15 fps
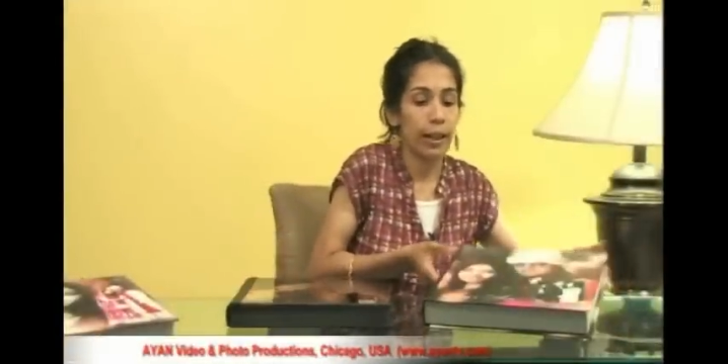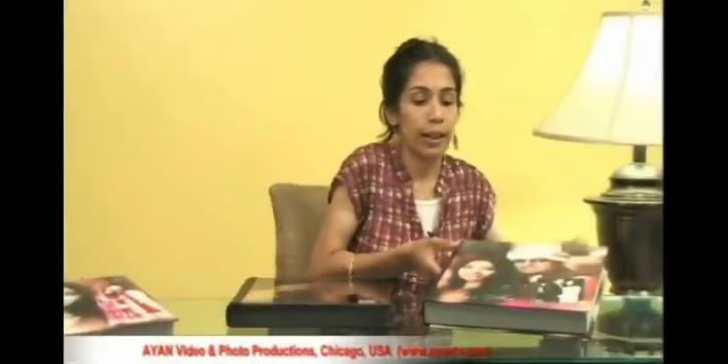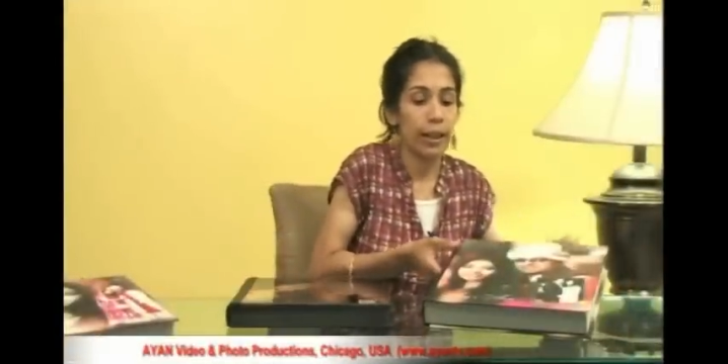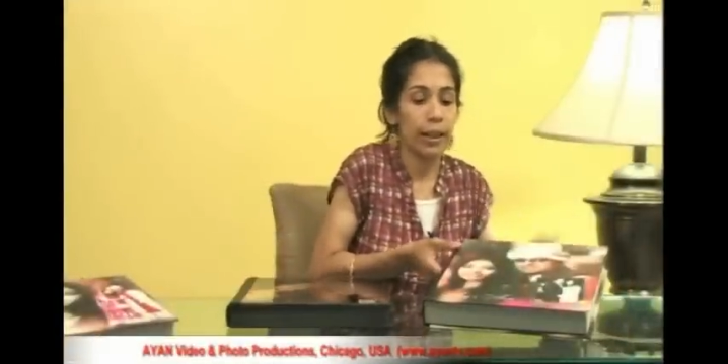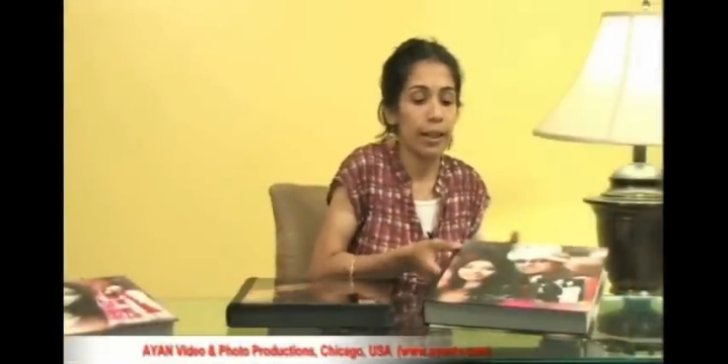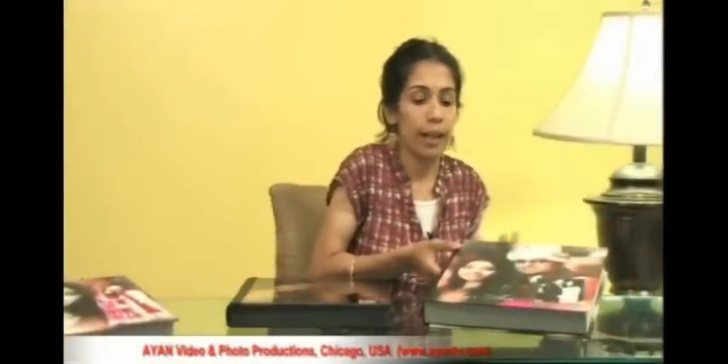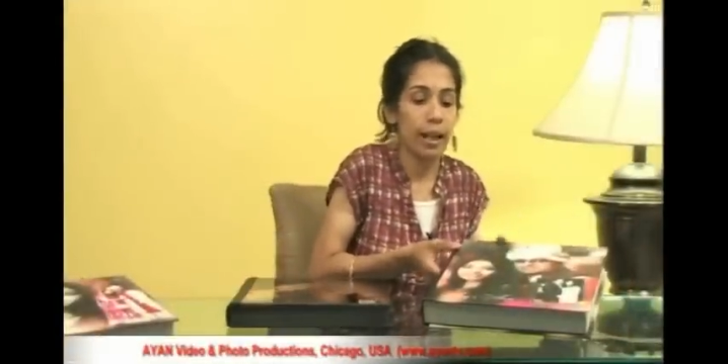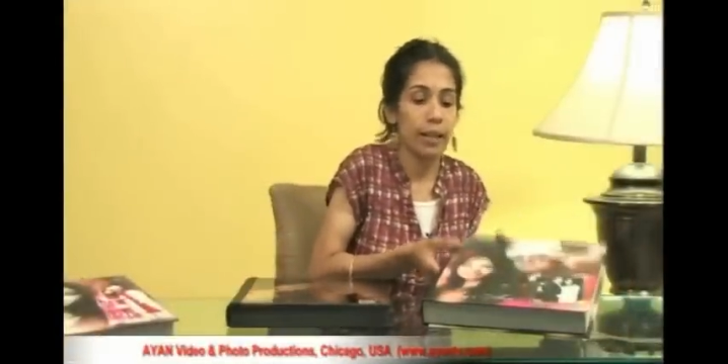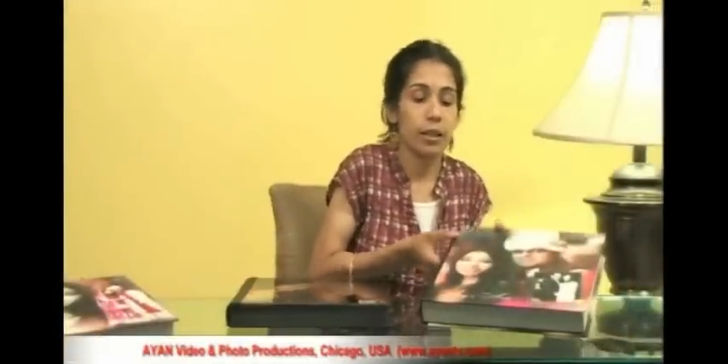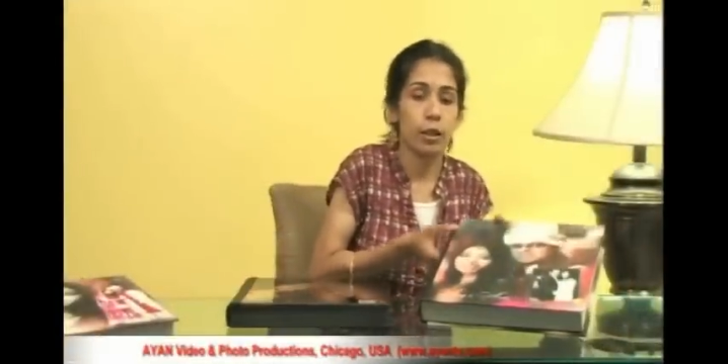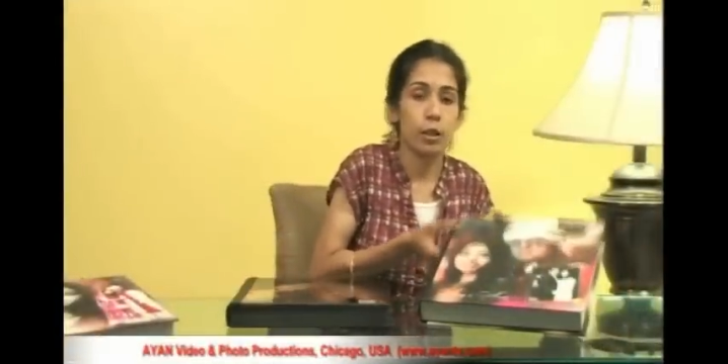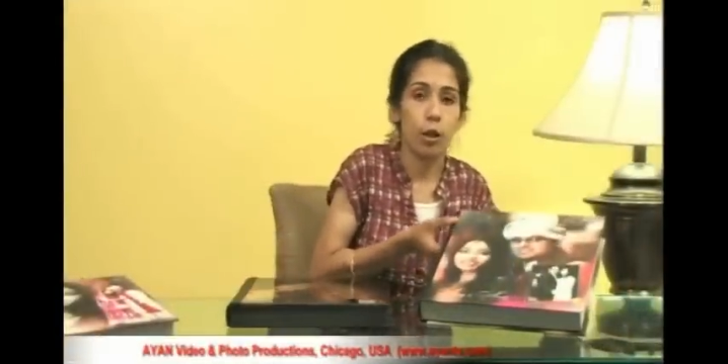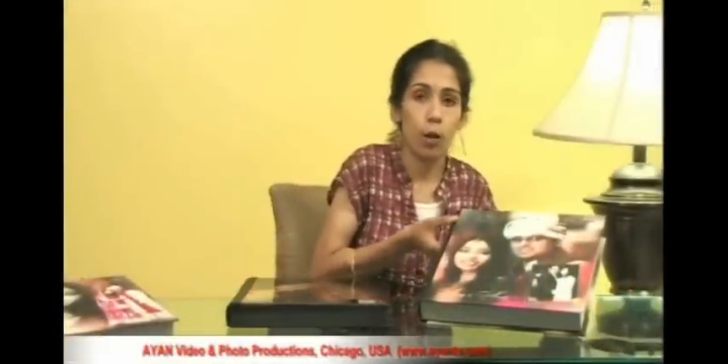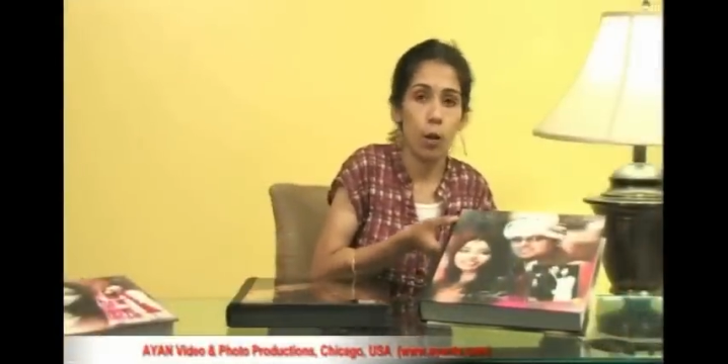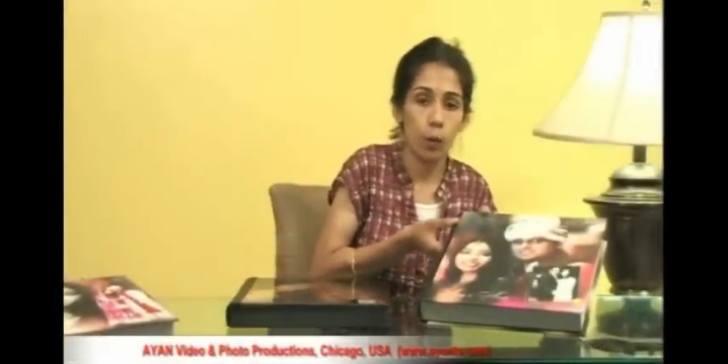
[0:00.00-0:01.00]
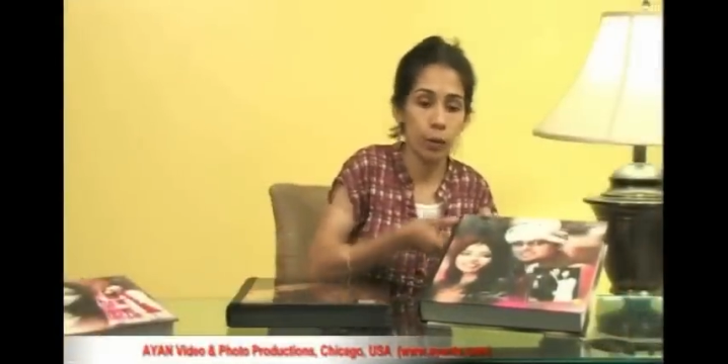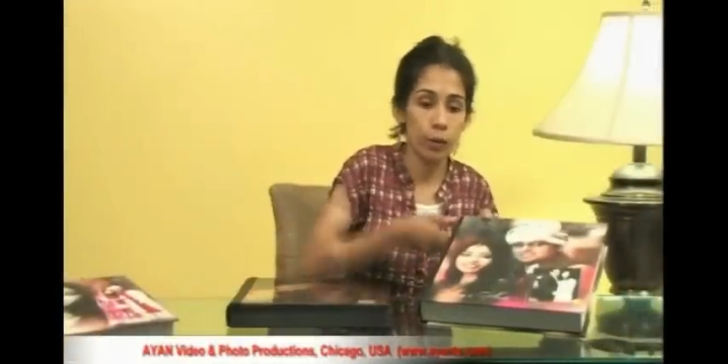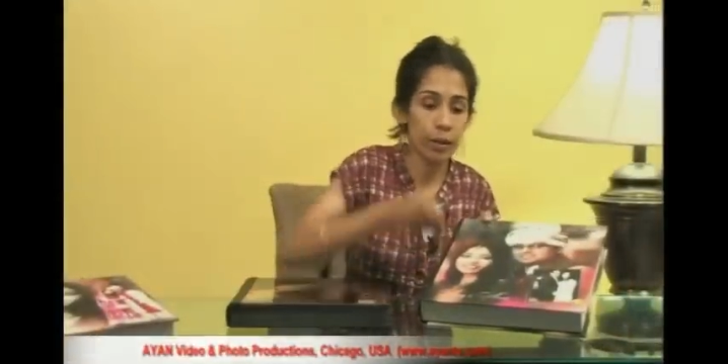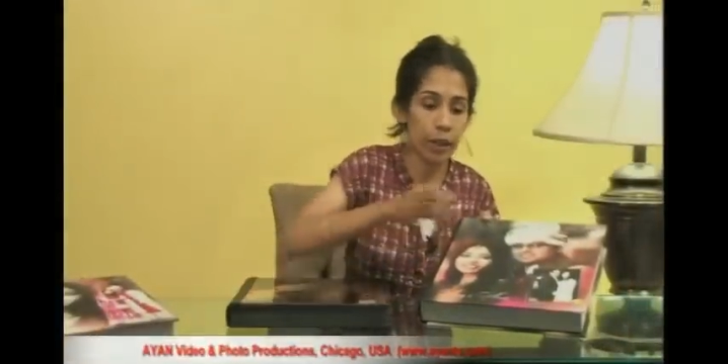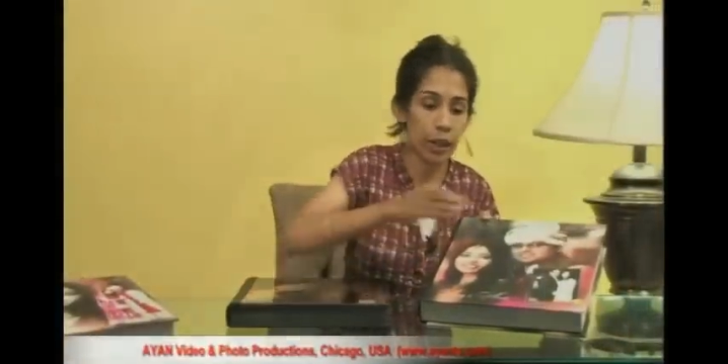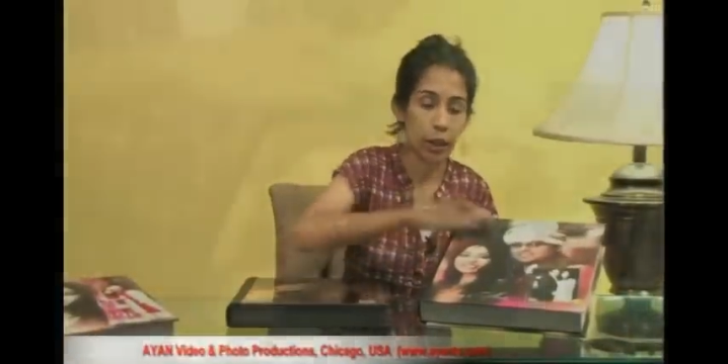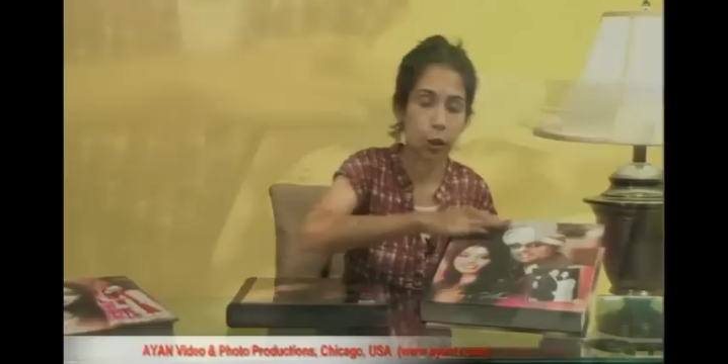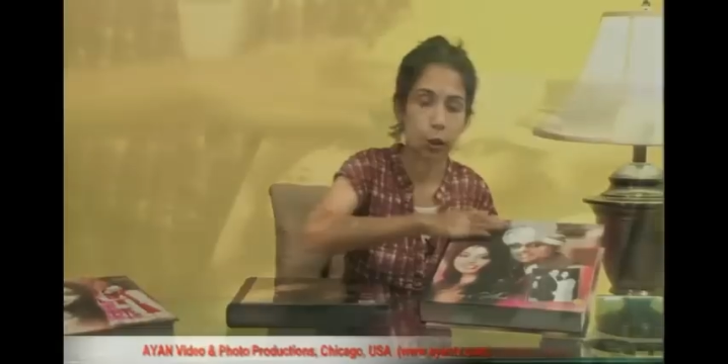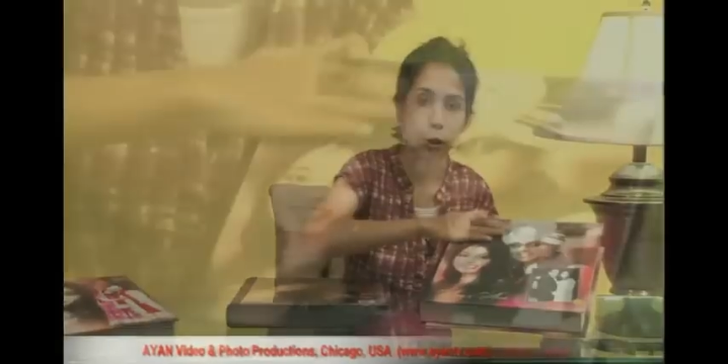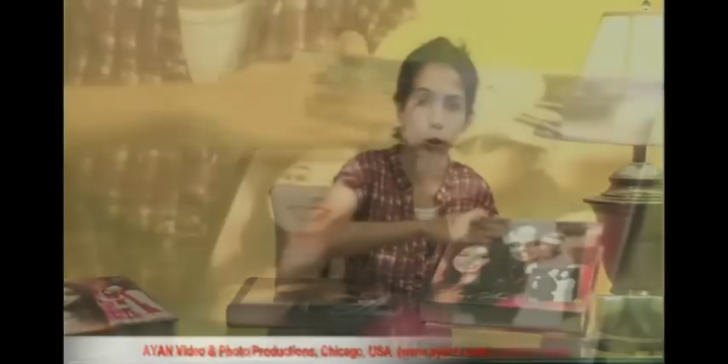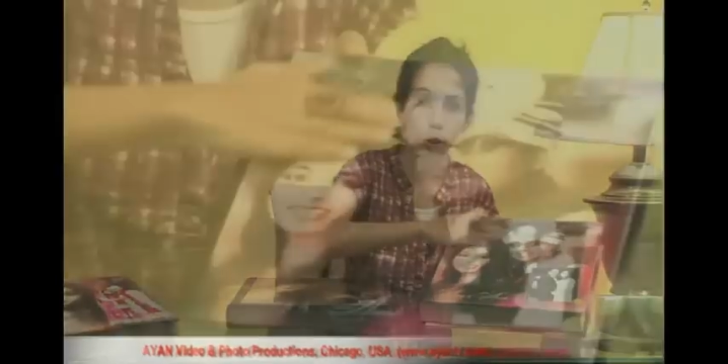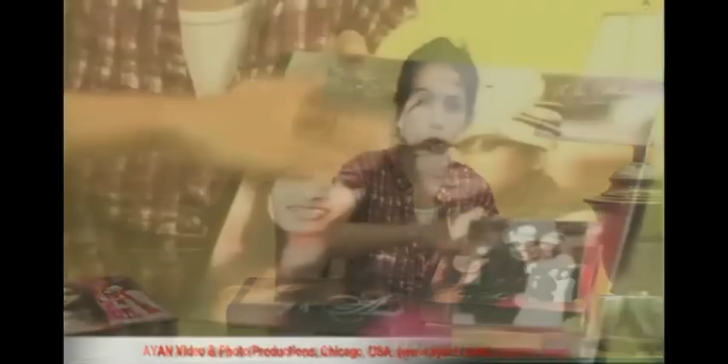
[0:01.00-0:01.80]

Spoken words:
It has its own texture to